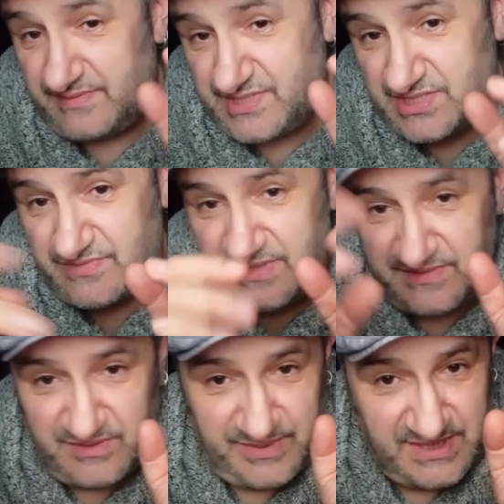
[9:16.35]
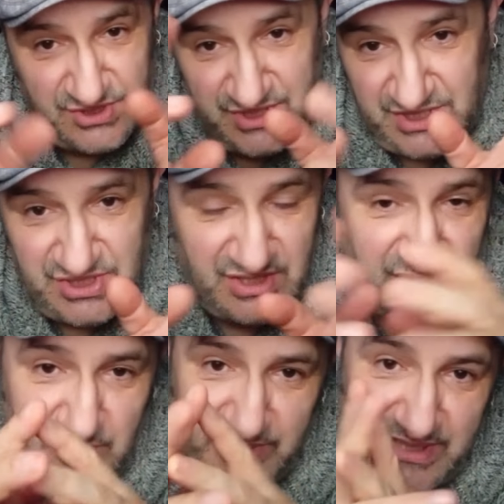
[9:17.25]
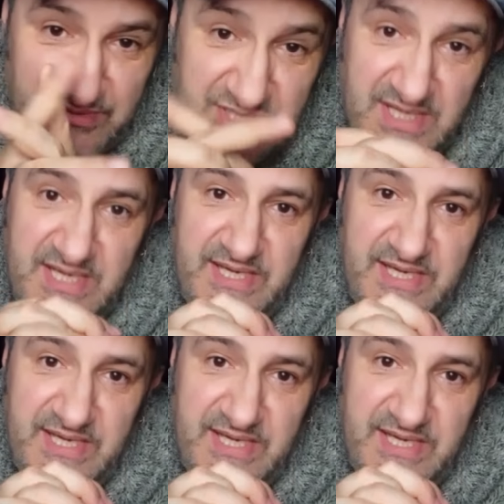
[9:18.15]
sixth round, they'll be exchanging a lot of blows.